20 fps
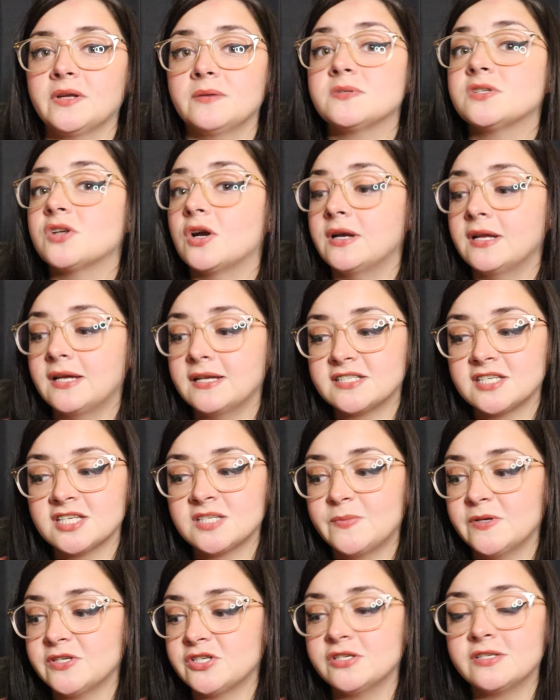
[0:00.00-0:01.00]
I'm starting to get
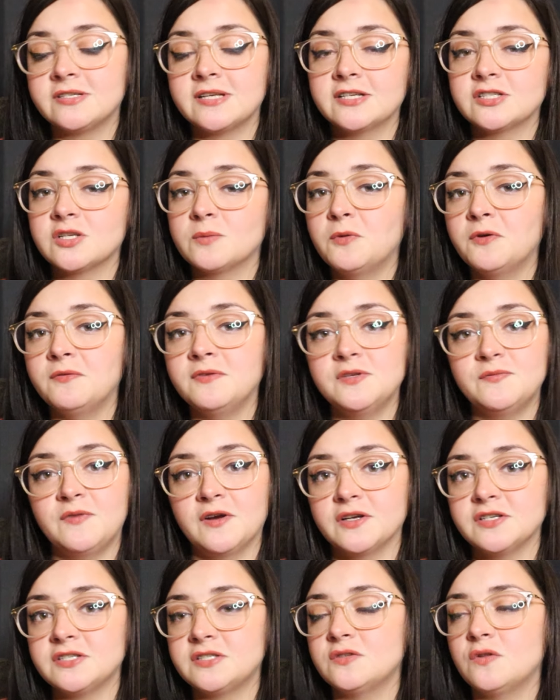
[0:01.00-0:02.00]
suspicious things are moving
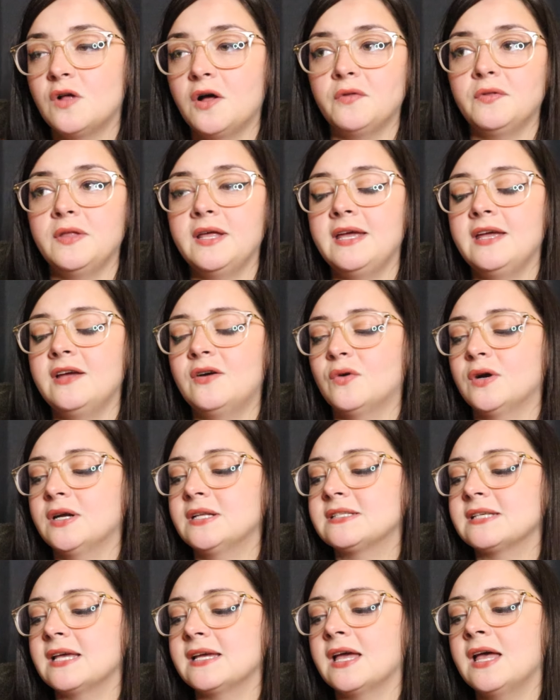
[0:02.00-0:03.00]
very slowly or
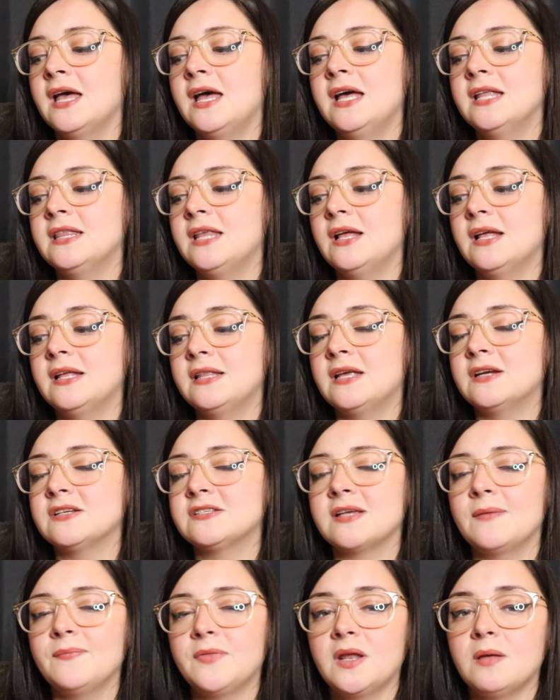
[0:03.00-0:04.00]
it's like th there's
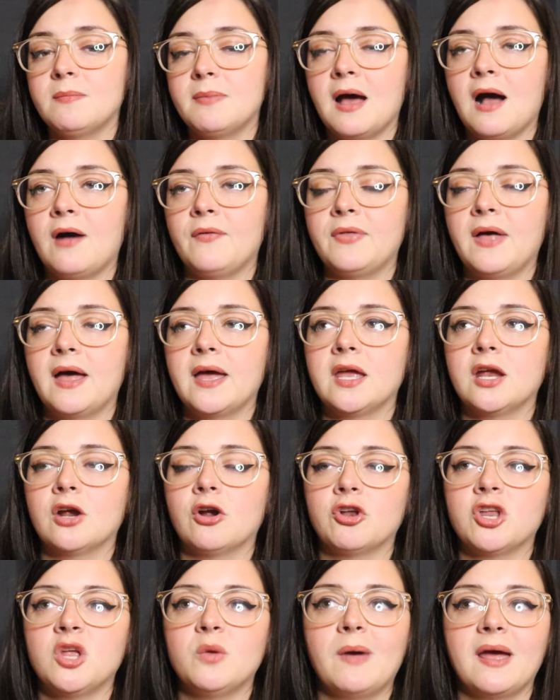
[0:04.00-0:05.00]
something about that
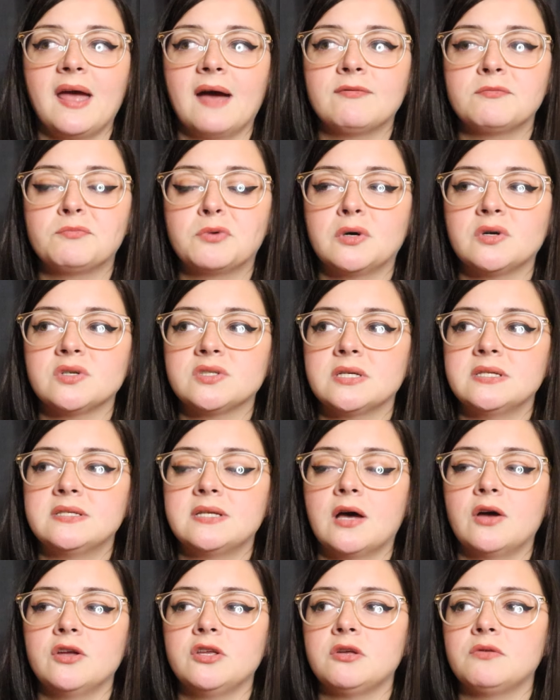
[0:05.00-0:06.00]
here and you may have a person
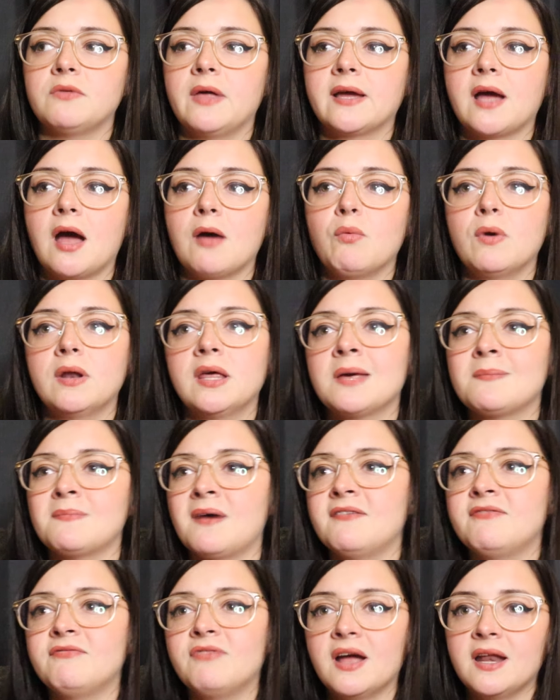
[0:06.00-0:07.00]
tell you like I want to get
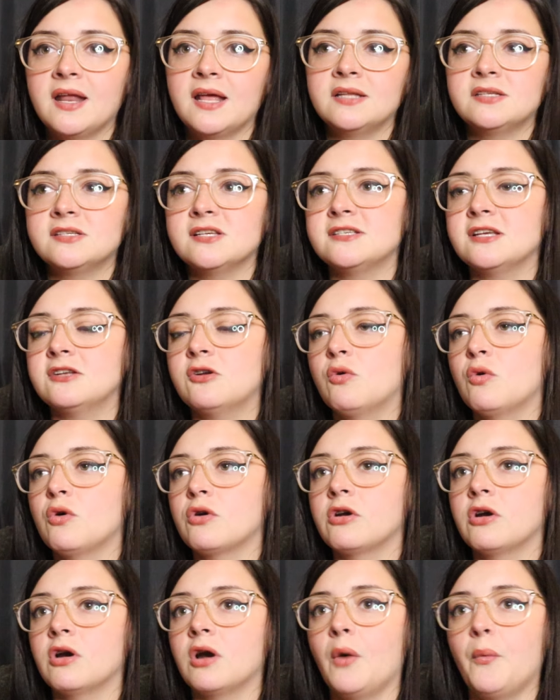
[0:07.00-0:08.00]
my finances in
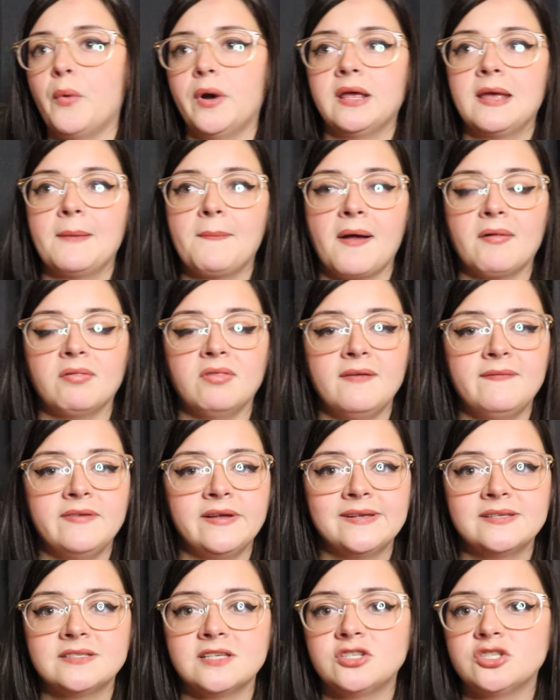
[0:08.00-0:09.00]
order or I want to get my
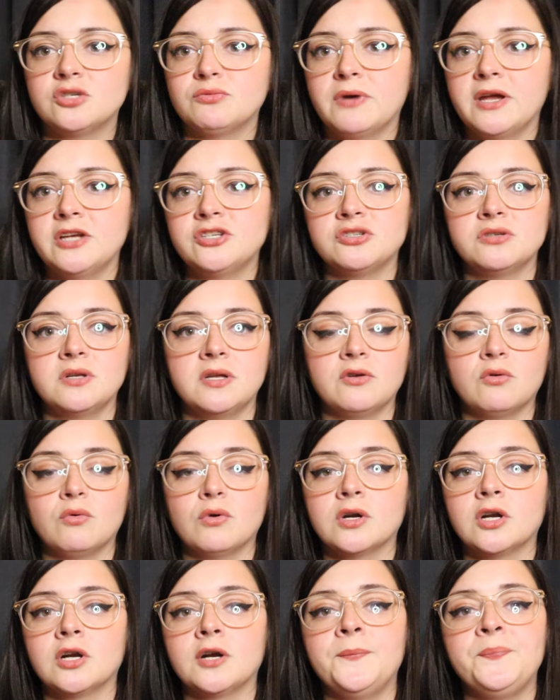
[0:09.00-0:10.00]
living situation in
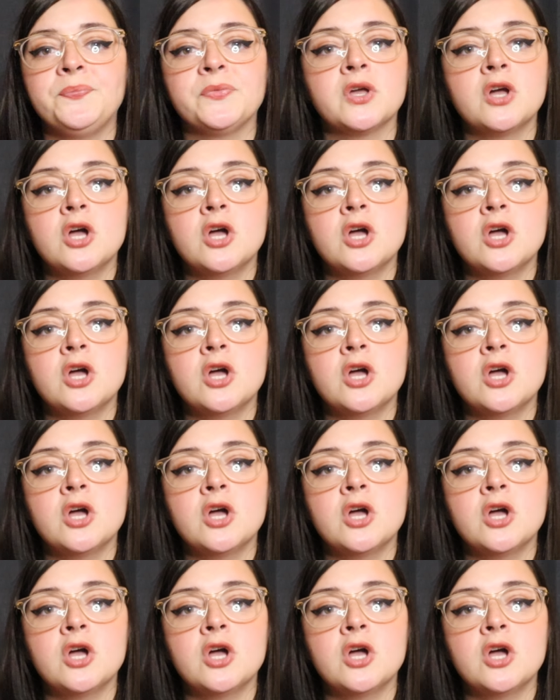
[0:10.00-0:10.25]
order